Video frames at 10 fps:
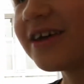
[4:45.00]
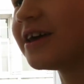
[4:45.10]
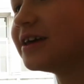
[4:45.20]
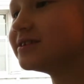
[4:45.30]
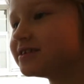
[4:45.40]

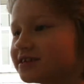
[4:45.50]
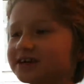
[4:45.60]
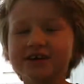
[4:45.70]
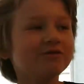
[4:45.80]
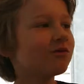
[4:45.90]
It
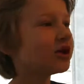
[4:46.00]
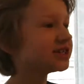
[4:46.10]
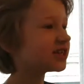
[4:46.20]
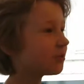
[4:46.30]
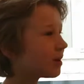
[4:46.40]
was
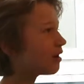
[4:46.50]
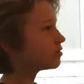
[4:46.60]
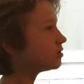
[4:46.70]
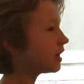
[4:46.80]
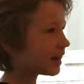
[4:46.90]
about
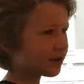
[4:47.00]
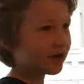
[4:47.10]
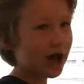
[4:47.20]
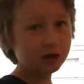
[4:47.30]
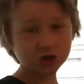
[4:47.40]
linear
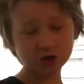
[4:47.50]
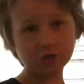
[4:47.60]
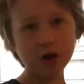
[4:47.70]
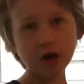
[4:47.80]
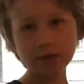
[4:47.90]
algebra,